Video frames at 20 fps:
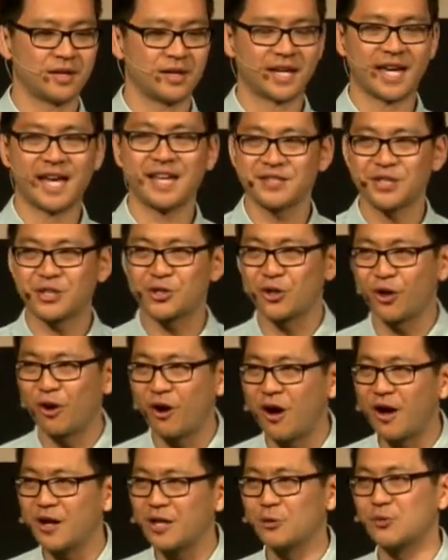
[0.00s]
He's a
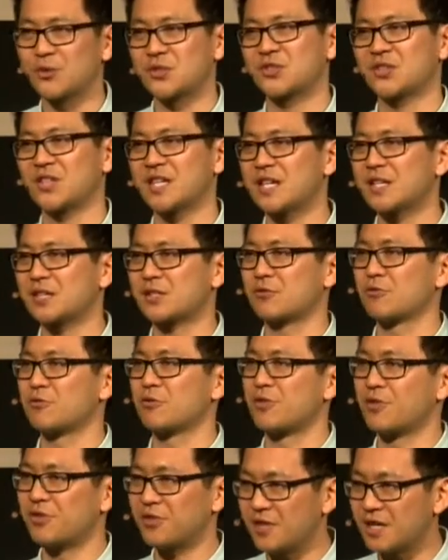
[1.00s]
God who will see us through
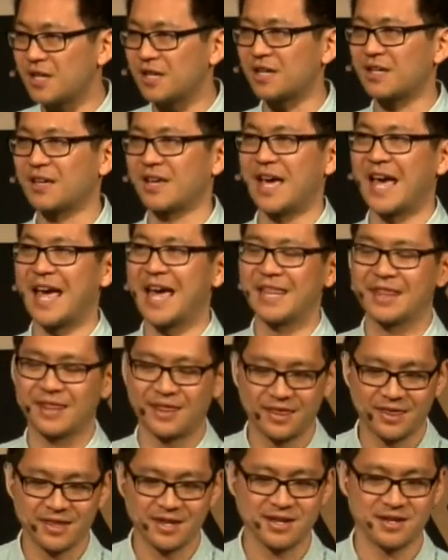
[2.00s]
thick and
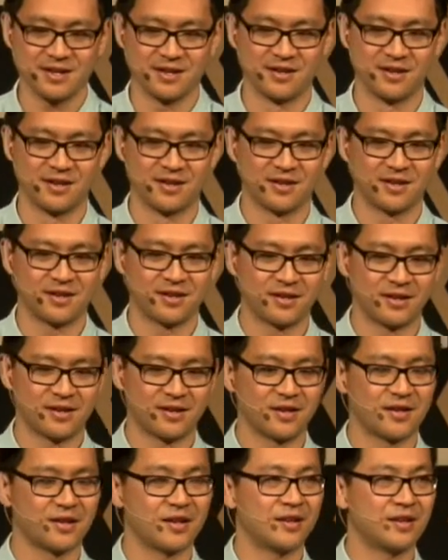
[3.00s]
thin.
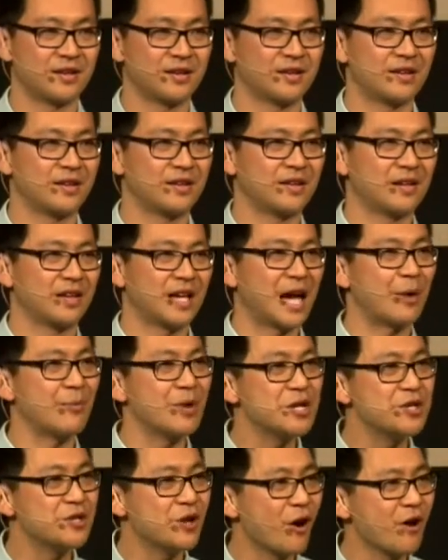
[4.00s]
And
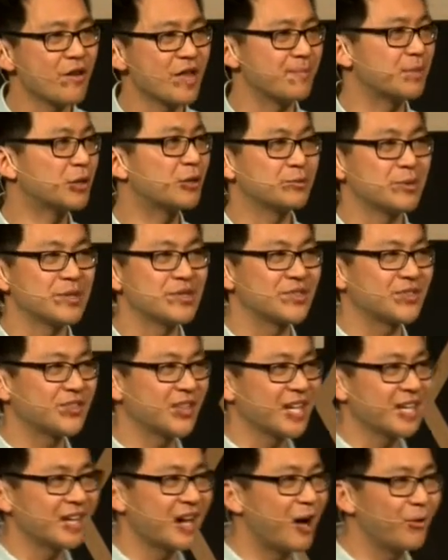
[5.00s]
we know that because we
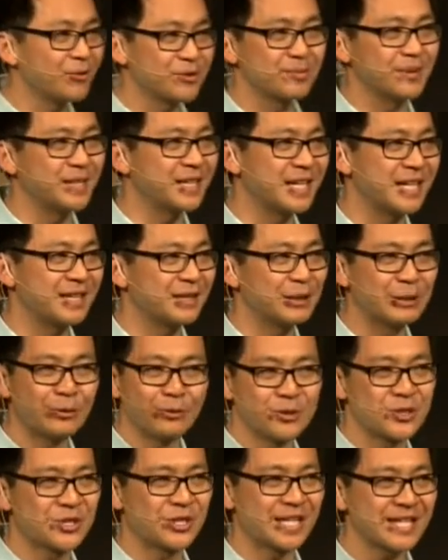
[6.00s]
see it ultimately in the
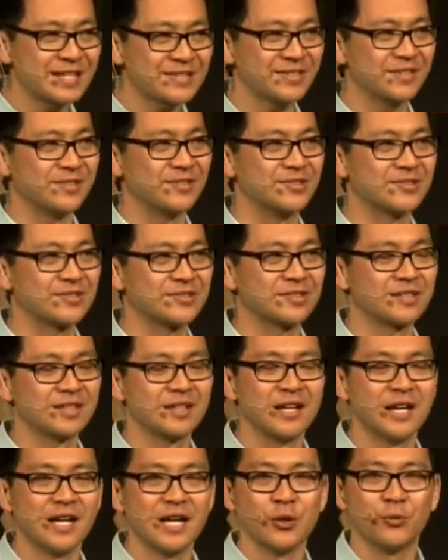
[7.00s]
Lord Jesus.
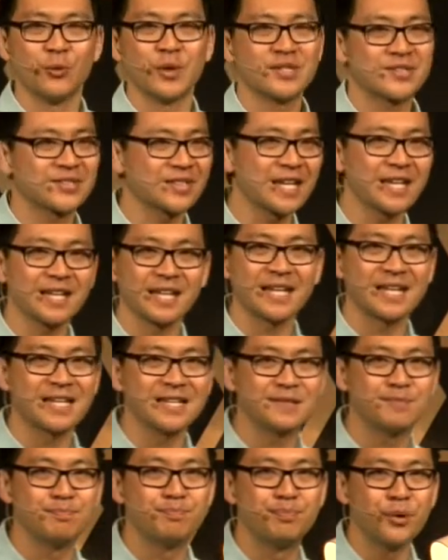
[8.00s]
We see it in
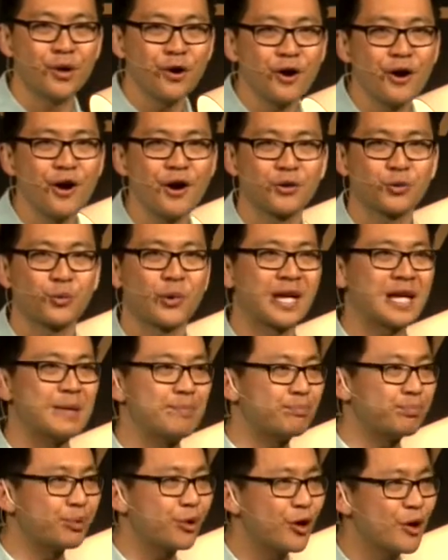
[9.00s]
his birth, where he
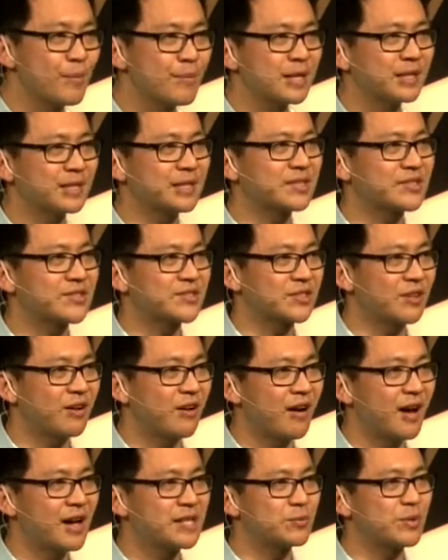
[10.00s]
permanently
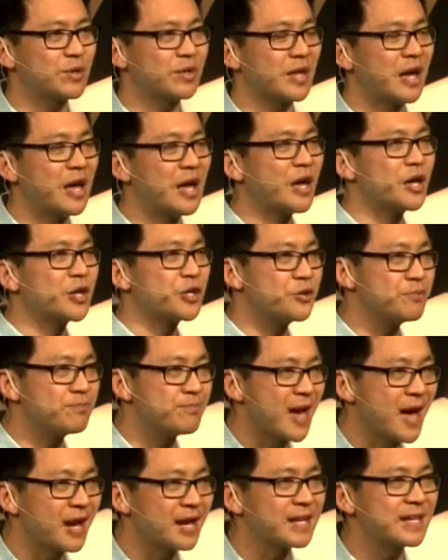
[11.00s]
sides with
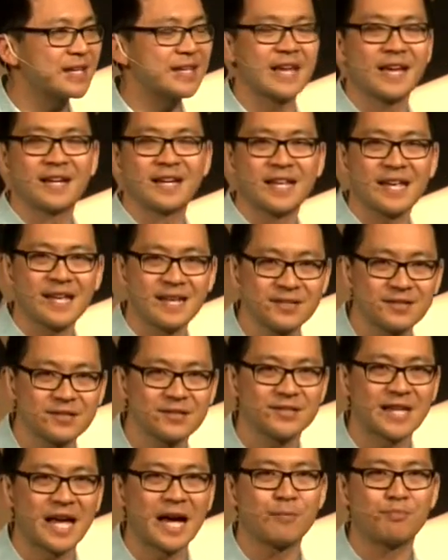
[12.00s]
humanity and
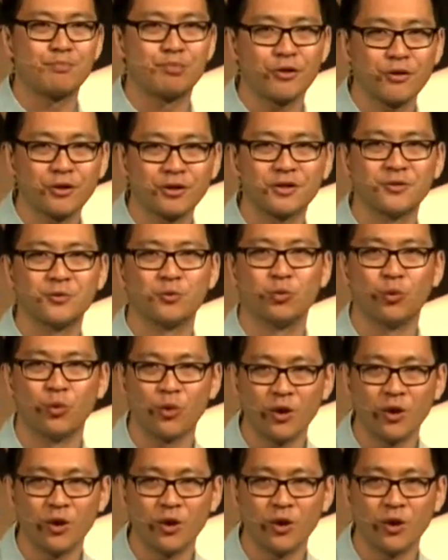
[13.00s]
enters our broken